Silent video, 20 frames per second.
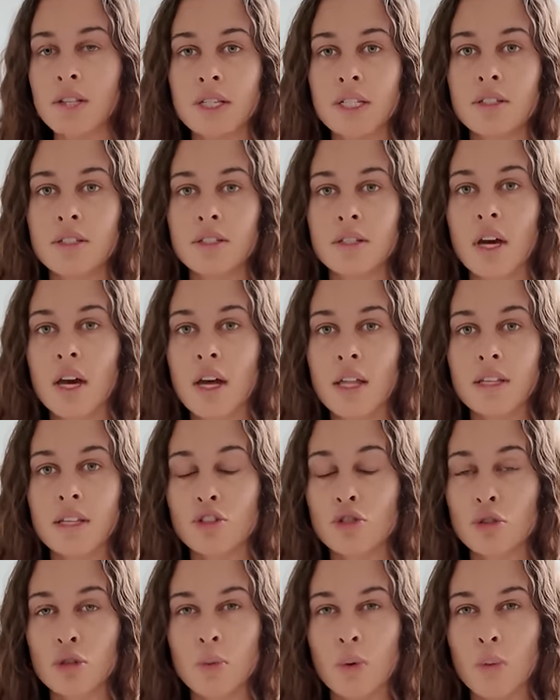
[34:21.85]
and these
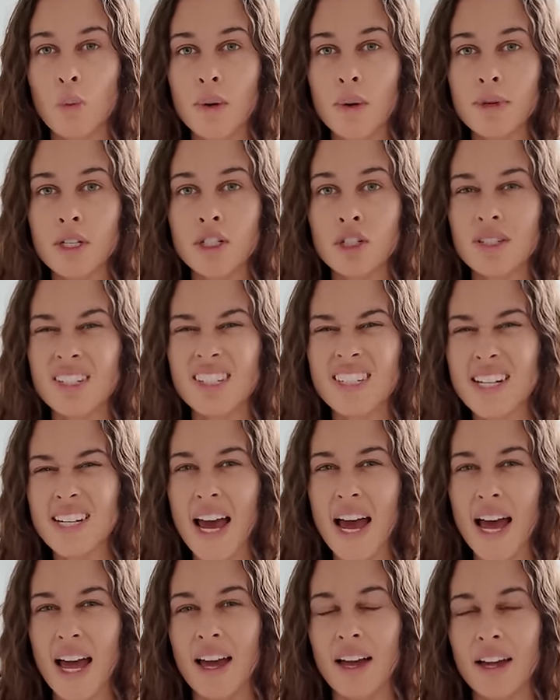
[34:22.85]
this group of women just
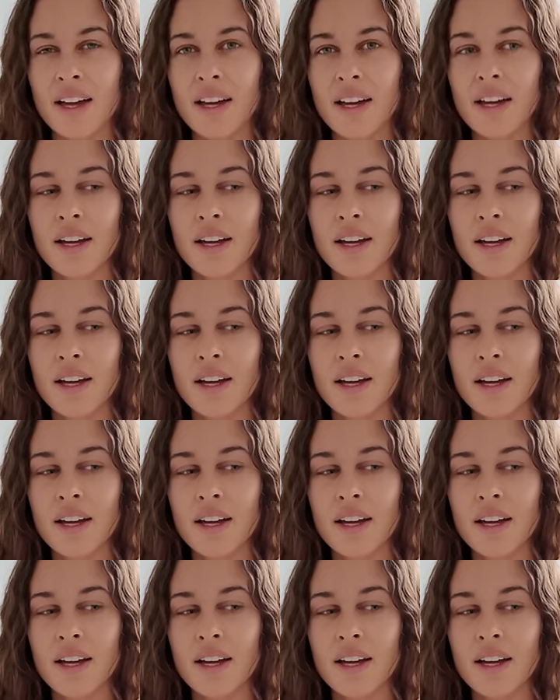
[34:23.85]
stare.